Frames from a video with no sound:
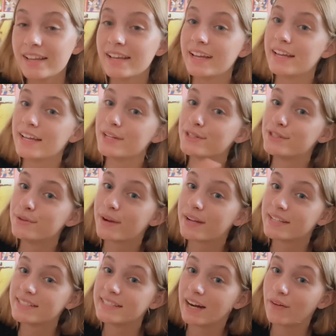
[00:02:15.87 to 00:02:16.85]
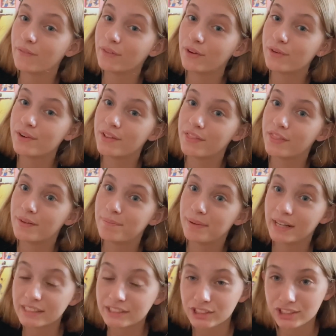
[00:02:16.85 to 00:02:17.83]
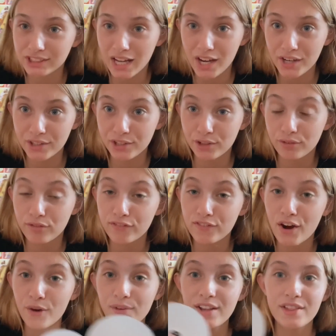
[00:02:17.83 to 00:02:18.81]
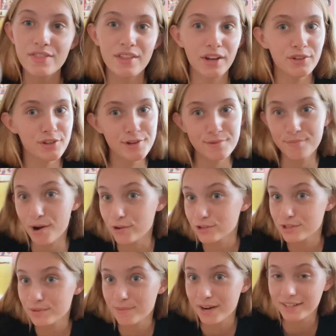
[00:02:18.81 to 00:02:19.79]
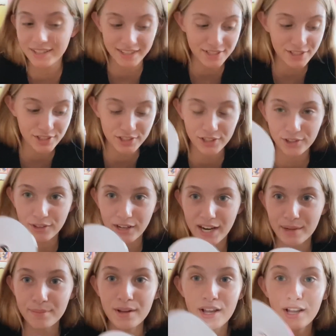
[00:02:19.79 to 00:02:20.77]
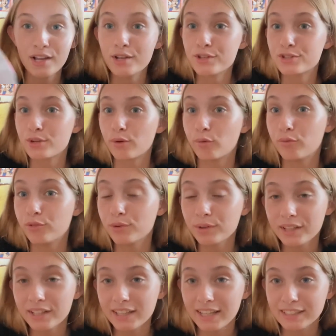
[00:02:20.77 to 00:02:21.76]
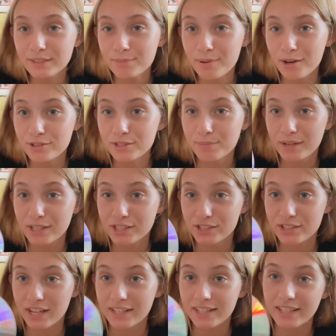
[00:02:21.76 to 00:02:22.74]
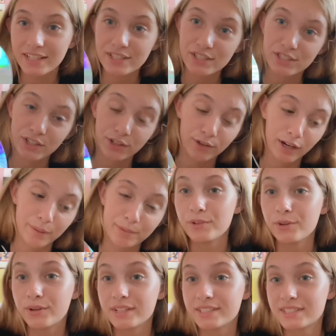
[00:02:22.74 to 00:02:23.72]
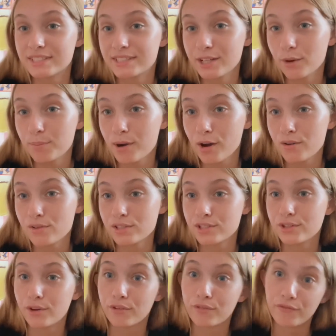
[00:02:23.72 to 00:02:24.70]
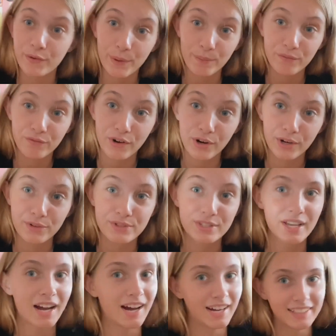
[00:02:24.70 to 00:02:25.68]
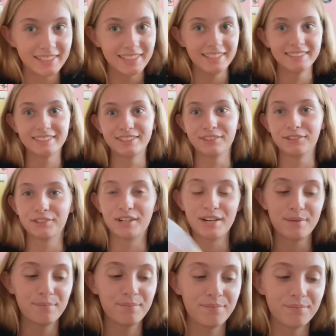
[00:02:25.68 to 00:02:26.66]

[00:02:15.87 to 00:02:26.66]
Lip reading: is you can download the pictures onto your phone, and then you can post them onto Instagram. So if you really like to post pictures on Instagram, you can still post your film photos onto Instagram.